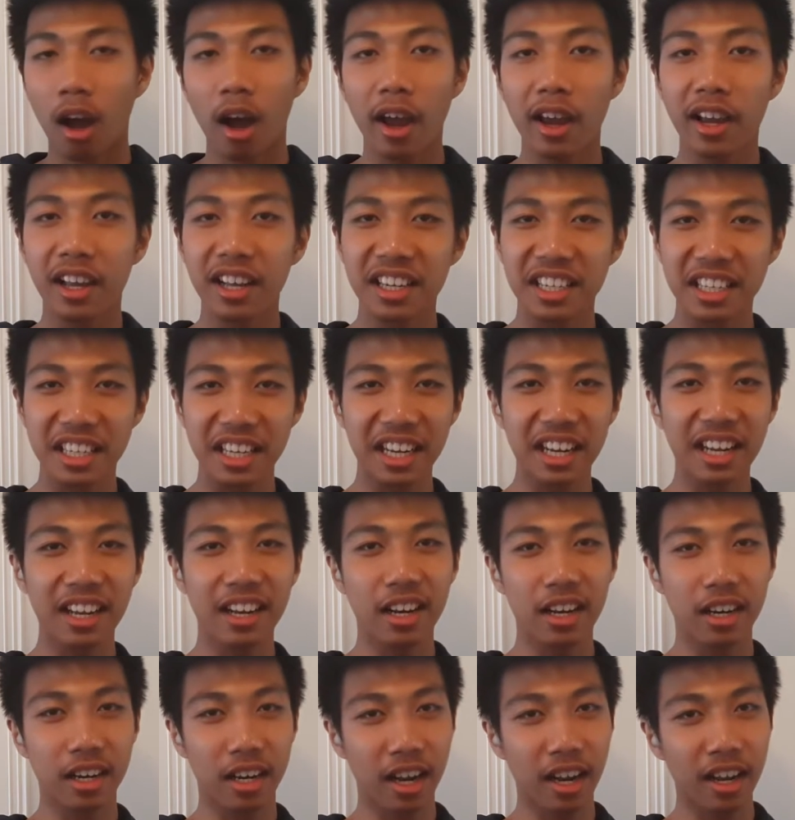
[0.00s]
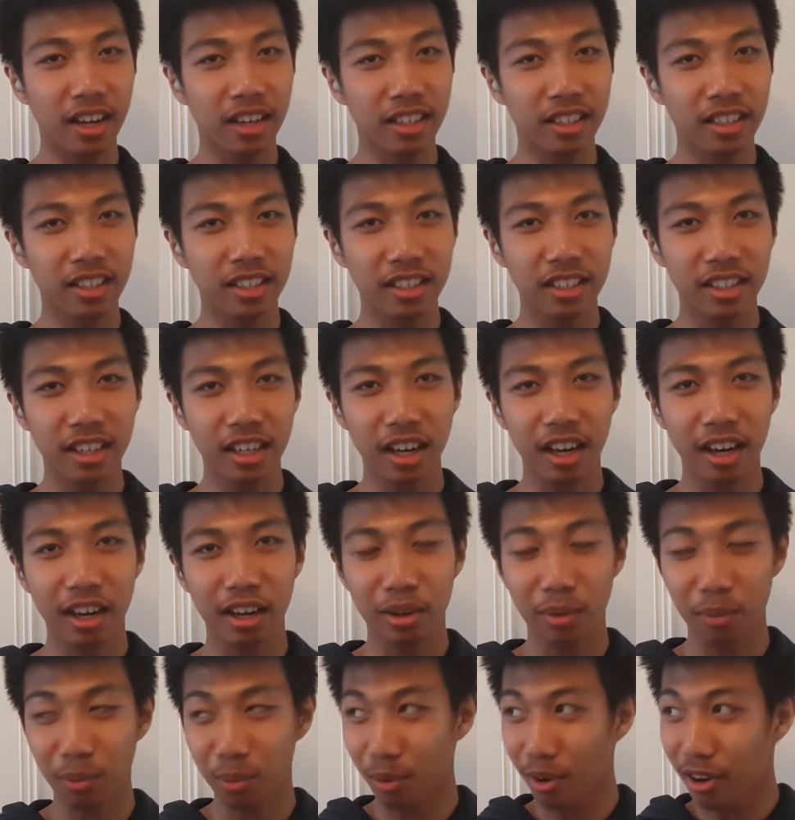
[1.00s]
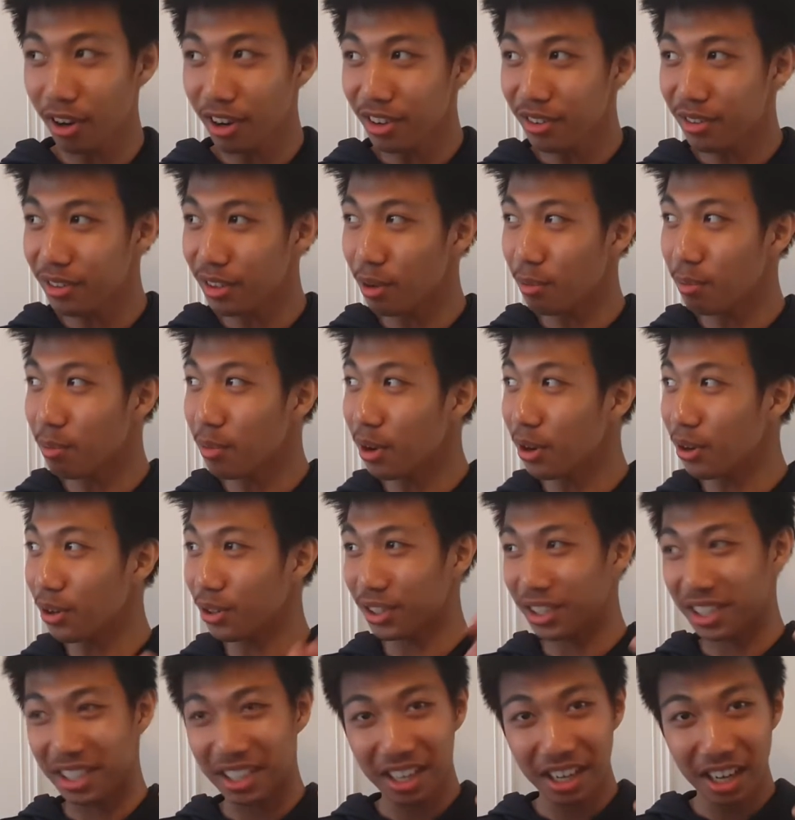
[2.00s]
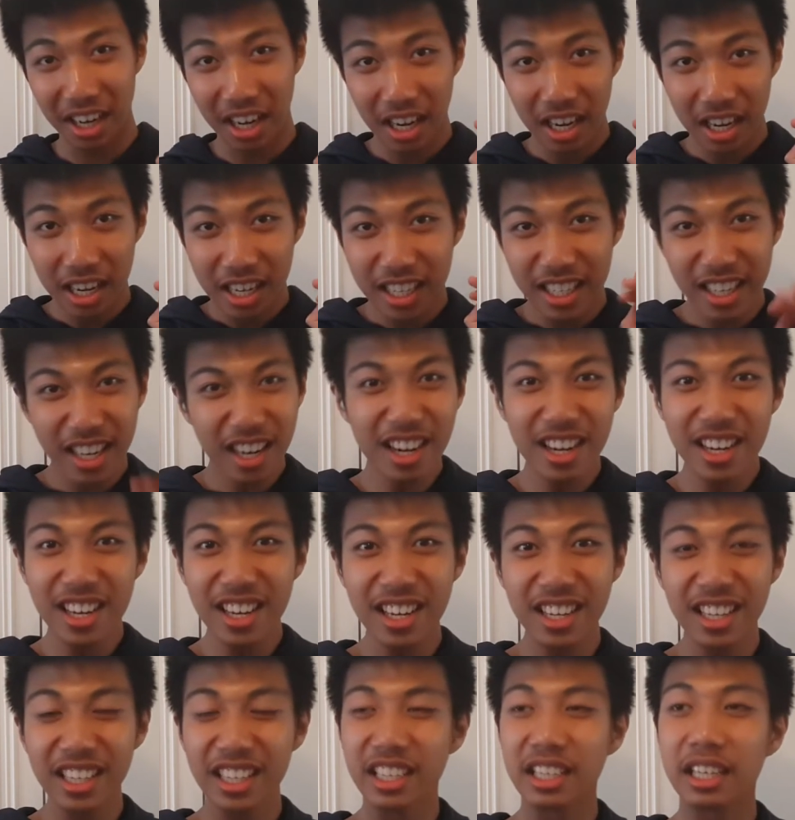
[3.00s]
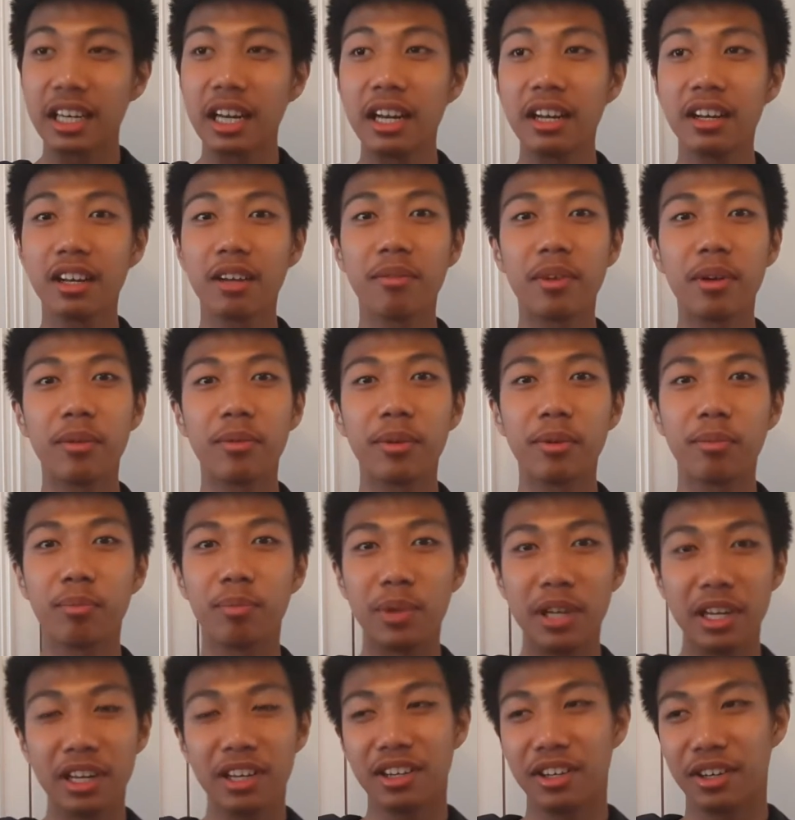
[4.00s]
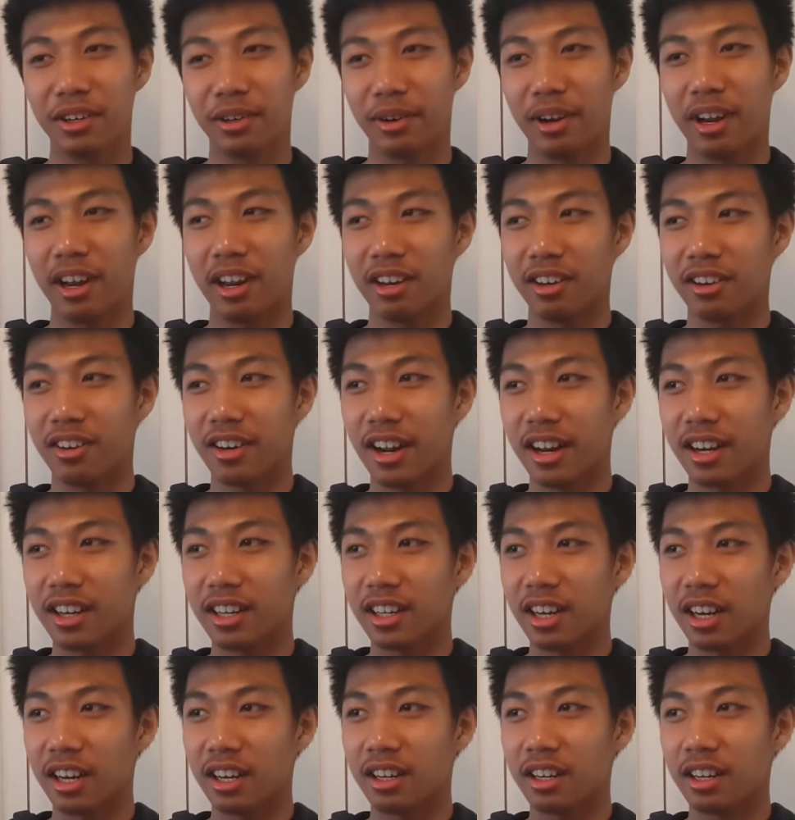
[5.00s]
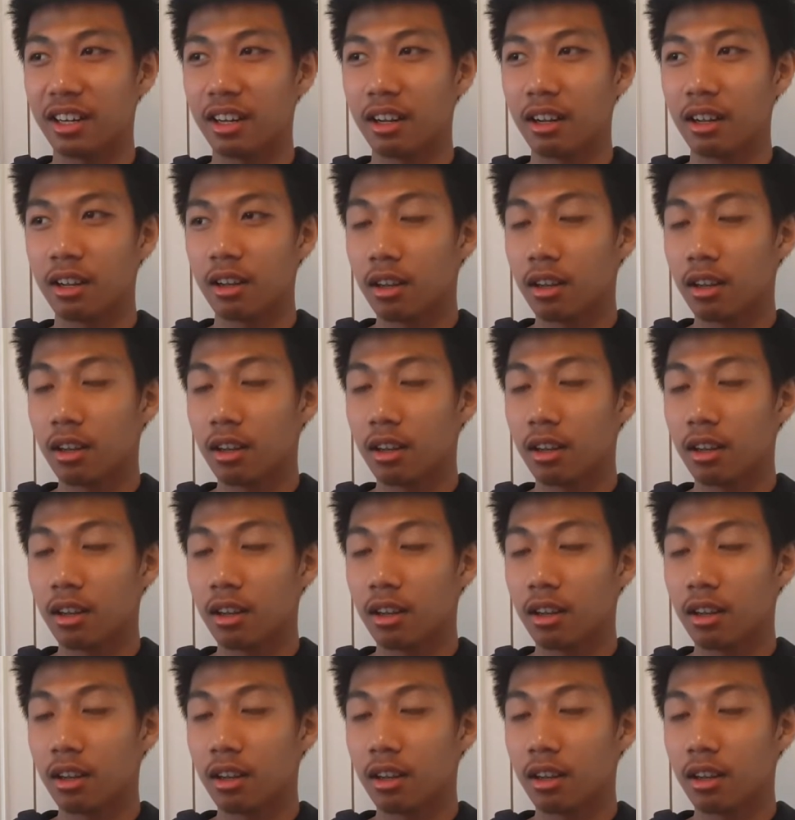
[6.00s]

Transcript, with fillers: I can say that Texas is one of the most sunniest states I've ever been to in the United States.